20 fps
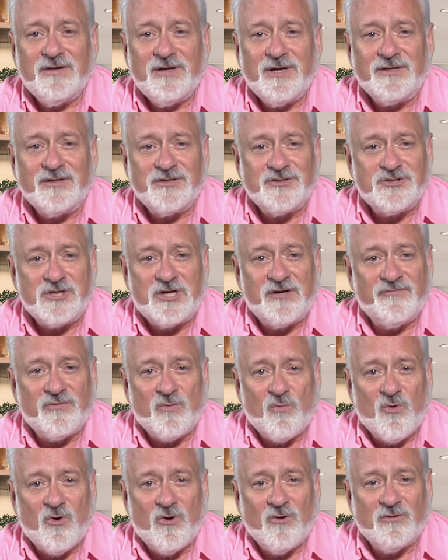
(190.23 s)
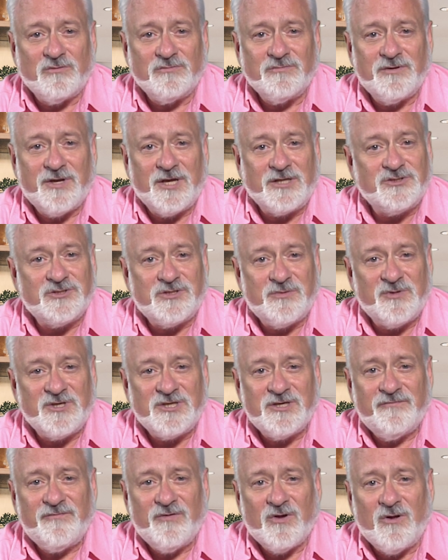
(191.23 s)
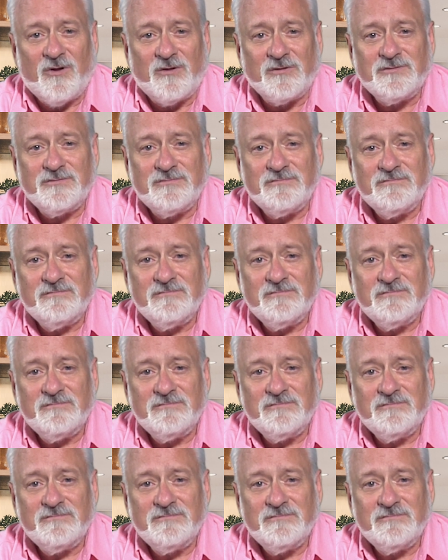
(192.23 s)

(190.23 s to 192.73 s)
and the sin of the world gets to be difficult.